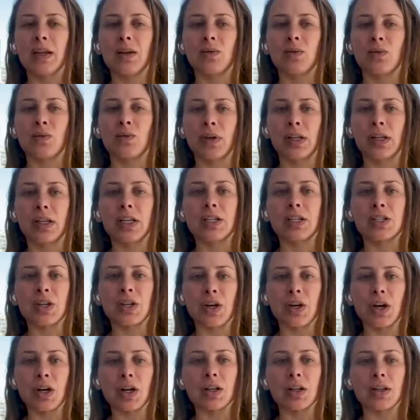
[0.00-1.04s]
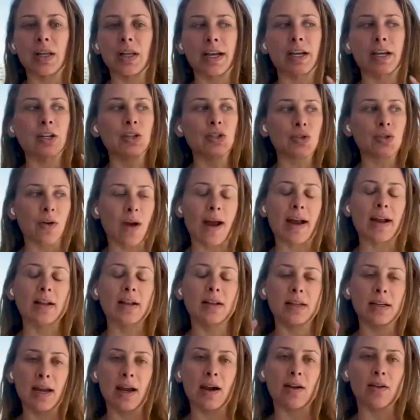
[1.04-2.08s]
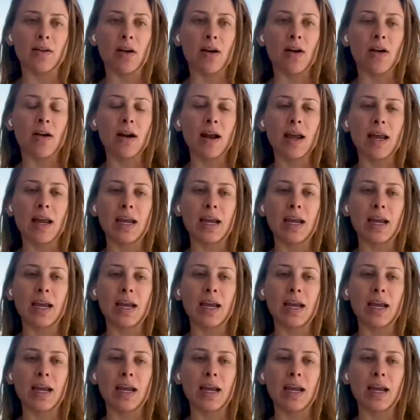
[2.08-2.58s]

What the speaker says: It really took like trial and error